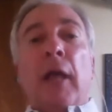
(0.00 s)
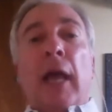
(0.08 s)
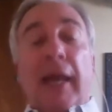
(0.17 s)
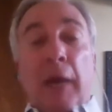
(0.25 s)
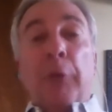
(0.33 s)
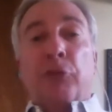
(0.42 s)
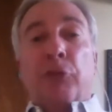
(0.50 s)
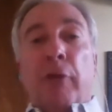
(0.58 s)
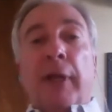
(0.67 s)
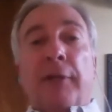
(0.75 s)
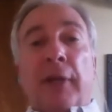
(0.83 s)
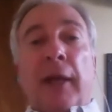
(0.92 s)
And I was
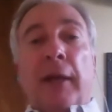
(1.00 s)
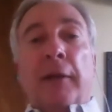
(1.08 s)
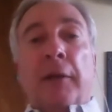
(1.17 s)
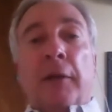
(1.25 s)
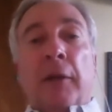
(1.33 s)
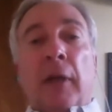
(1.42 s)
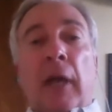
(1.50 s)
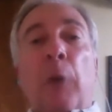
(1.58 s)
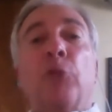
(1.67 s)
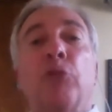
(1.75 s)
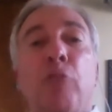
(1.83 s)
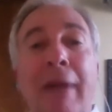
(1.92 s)
great at that.
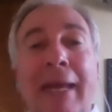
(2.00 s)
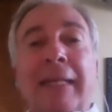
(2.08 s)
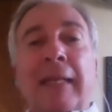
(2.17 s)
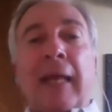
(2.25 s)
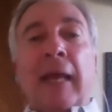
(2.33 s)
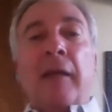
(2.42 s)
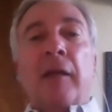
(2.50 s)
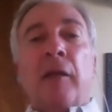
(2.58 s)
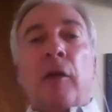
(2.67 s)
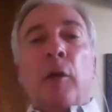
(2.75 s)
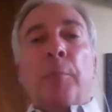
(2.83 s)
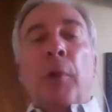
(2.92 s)

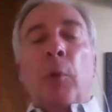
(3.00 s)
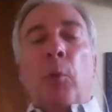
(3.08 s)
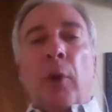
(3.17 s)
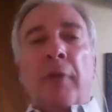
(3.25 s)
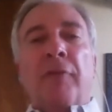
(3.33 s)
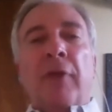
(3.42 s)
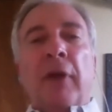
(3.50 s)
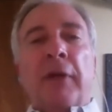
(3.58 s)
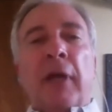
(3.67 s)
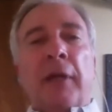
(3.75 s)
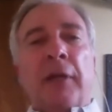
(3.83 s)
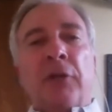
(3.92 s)
But what I found
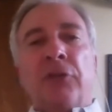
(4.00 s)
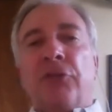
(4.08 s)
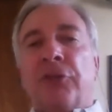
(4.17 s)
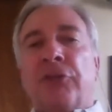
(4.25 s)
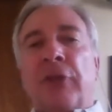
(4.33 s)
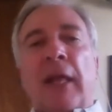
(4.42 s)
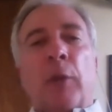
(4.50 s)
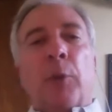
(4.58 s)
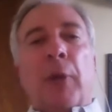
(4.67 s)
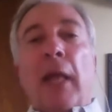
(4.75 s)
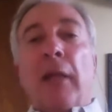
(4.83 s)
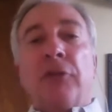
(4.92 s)
out, and this is exactly
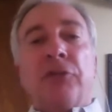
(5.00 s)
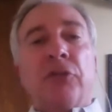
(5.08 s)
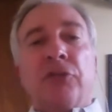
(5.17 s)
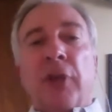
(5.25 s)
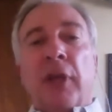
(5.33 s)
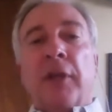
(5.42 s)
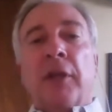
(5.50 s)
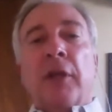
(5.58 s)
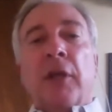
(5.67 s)
what Allison said,